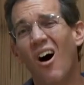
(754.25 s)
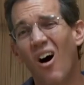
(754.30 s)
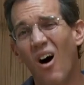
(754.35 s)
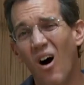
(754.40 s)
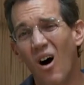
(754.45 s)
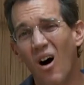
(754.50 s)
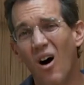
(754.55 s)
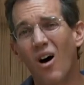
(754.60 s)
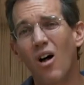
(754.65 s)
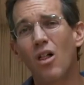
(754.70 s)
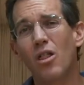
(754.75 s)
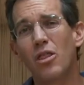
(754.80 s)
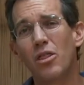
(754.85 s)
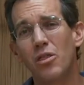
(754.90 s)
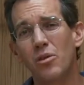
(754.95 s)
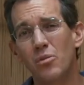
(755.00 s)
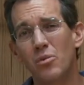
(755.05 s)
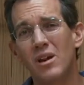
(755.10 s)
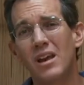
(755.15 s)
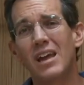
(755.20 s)
all
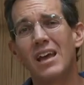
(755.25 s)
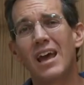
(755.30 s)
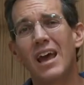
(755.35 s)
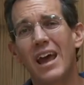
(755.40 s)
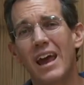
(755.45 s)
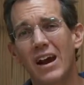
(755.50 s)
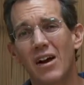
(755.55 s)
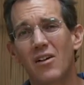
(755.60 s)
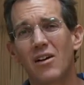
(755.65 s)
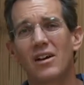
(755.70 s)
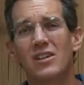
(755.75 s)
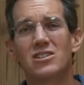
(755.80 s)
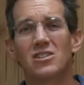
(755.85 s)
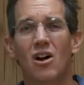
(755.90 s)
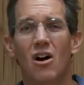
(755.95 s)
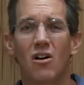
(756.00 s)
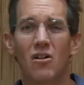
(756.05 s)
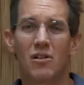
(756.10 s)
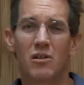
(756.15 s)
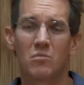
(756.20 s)
3 areas
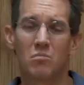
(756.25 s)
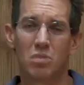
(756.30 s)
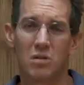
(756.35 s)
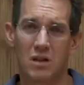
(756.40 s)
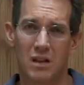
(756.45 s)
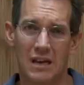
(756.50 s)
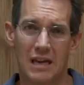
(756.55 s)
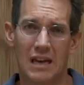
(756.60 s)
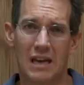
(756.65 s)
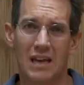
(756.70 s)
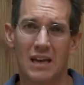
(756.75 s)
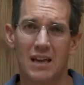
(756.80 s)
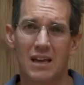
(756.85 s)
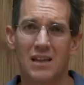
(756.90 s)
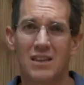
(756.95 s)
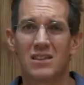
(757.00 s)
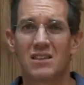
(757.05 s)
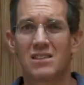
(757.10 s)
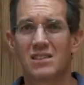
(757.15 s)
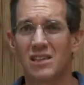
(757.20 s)
are in play:
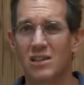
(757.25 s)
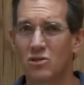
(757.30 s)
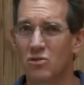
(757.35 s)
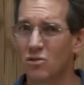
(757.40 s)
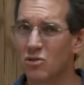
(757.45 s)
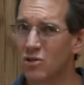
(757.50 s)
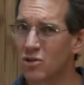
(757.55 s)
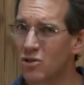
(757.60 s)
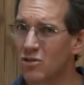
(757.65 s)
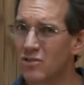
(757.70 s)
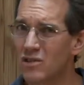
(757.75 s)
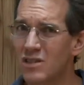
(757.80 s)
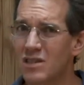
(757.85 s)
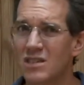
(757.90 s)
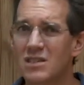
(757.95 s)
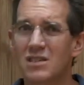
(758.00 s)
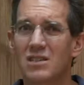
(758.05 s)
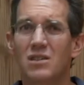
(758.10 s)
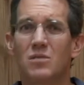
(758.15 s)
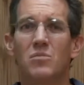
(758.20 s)
the central nervous
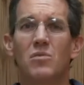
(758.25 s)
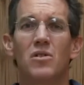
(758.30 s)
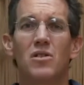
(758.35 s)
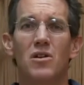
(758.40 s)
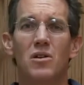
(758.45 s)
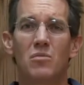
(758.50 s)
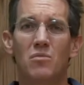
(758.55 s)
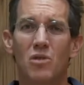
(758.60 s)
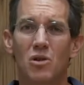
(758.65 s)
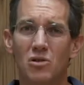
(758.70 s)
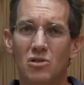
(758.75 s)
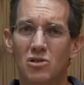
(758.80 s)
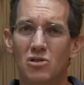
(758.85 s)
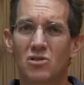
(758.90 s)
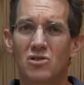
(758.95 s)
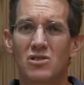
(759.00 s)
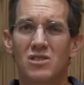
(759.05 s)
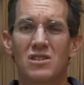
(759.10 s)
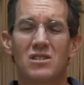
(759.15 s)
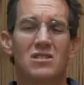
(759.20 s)
system, the
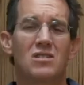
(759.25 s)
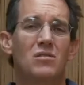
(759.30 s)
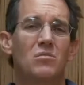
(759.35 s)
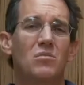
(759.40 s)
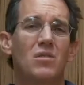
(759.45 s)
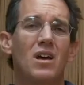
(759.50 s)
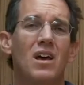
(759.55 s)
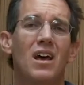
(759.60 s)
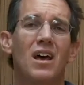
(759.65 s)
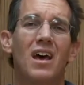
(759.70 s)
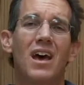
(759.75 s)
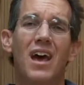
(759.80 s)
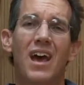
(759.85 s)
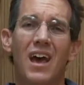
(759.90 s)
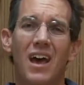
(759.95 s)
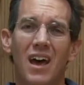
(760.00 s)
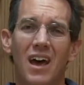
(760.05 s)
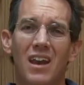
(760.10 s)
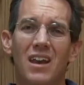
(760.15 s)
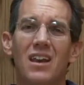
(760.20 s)
emotional system,
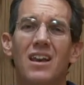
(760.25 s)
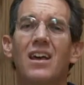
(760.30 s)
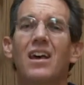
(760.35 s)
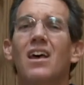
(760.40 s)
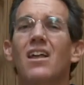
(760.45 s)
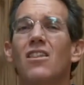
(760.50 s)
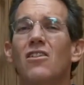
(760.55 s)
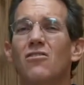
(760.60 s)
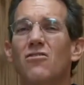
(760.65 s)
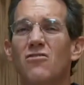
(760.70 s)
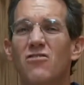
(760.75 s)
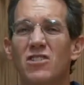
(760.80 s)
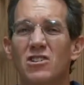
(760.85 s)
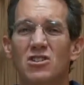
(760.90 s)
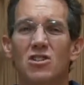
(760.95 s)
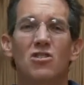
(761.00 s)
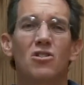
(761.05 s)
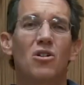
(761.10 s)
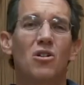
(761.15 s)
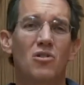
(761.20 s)
and the
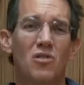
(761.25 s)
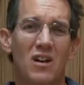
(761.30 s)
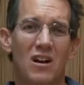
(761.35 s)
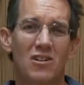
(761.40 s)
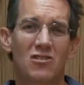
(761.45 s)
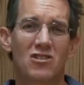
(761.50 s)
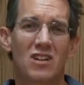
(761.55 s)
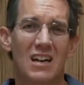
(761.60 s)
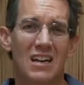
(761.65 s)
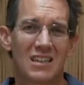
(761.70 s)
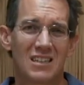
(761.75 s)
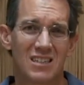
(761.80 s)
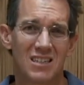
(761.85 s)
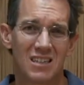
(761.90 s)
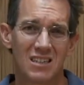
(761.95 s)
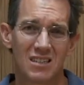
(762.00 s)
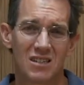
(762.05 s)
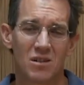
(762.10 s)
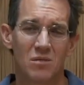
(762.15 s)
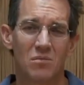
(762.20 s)
physical or energetic
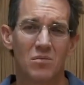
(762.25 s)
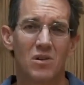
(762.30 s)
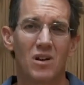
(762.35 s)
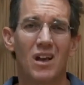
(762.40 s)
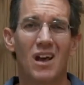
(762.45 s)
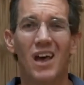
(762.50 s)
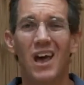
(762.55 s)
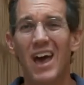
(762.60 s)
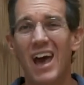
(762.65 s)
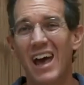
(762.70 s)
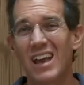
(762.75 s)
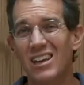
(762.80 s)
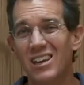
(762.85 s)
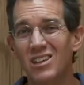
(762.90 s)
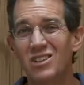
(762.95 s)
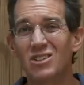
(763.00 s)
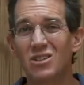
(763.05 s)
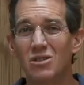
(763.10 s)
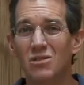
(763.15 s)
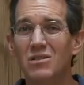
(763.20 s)
system. And
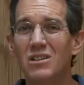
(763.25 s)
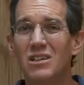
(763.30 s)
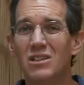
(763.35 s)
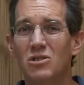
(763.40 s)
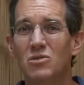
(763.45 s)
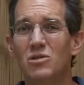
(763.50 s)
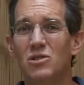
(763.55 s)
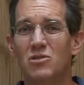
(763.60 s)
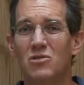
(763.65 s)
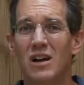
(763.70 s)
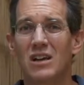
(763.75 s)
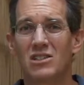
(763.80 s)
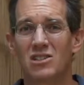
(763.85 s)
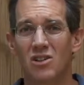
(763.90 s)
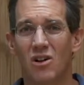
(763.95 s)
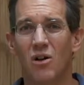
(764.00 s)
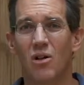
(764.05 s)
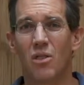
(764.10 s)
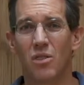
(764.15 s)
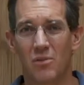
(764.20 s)
you do need to address
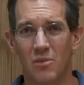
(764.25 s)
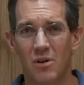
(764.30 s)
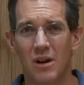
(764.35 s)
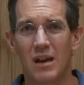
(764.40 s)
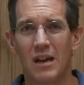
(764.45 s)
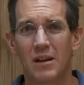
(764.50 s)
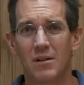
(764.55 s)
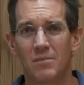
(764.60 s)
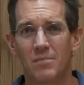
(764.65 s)
all 3.